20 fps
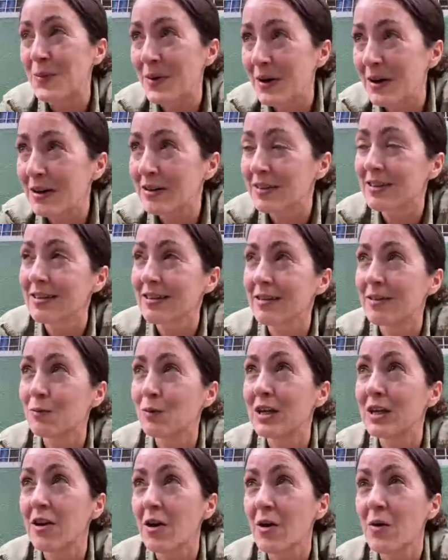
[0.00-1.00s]
but
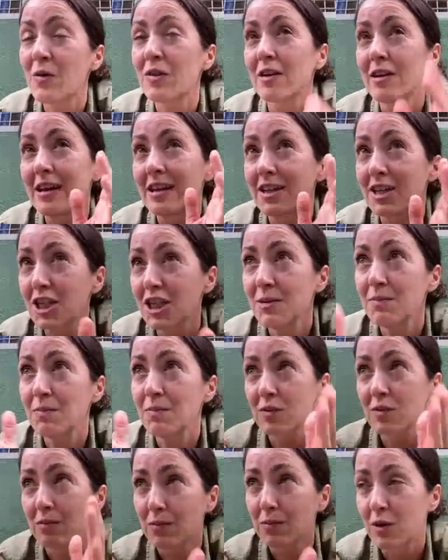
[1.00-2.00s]
we know that in
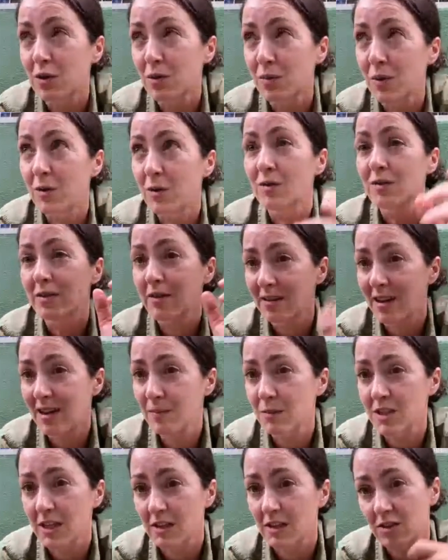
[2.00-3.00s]
chimps and bonobos the
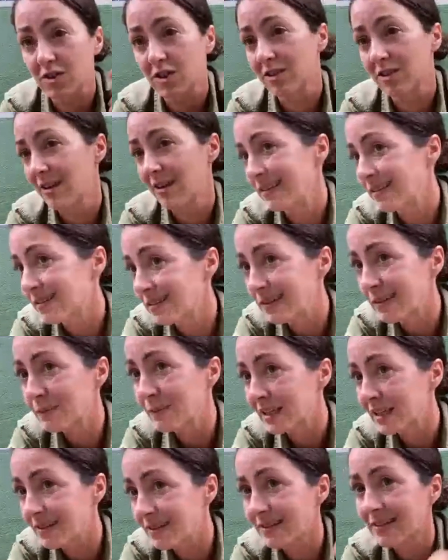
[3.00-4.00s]
same gesture tends
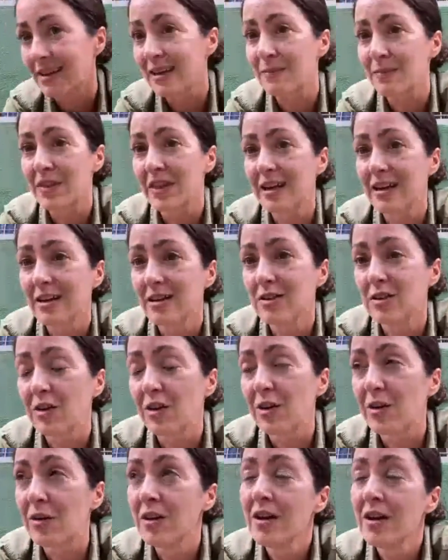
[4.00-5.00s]
to mean the same thing
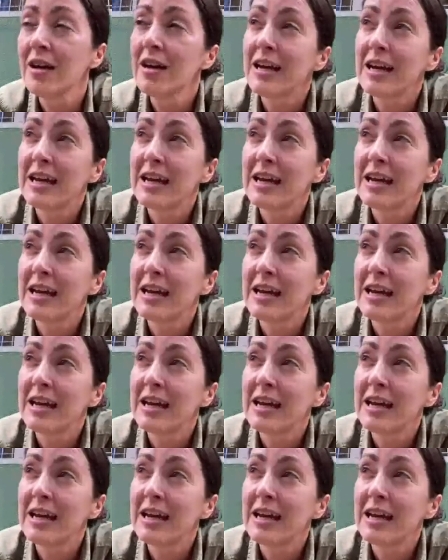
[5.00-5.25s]
so